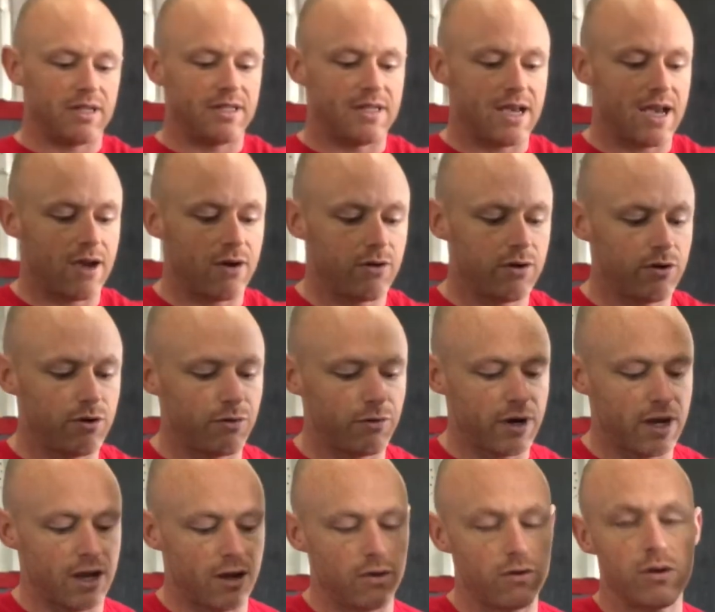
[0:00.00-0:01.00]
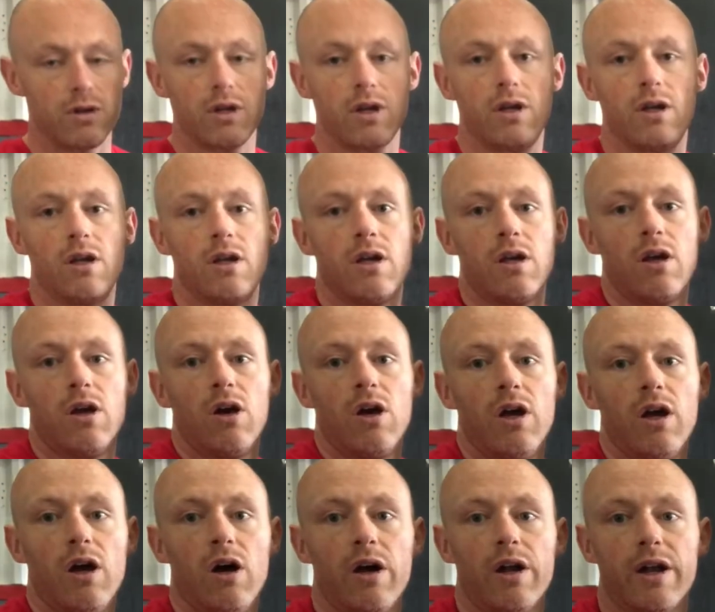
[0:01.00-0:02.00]
down and around
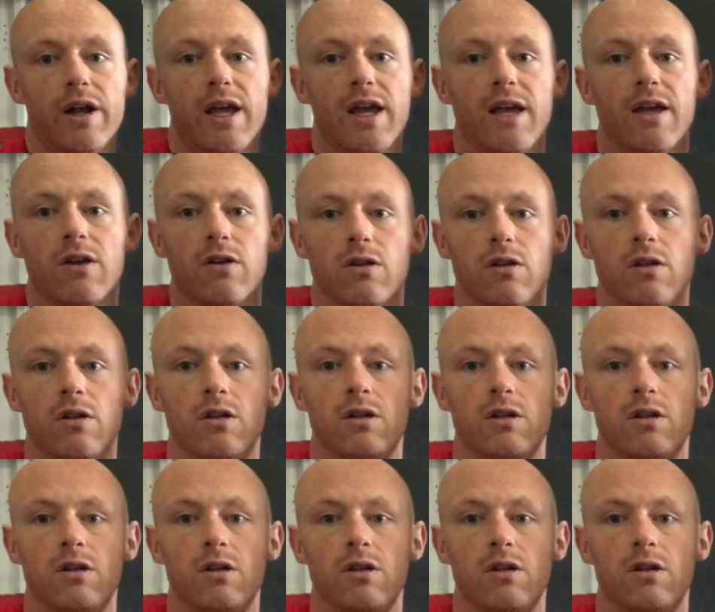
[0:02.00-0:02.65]
on an angle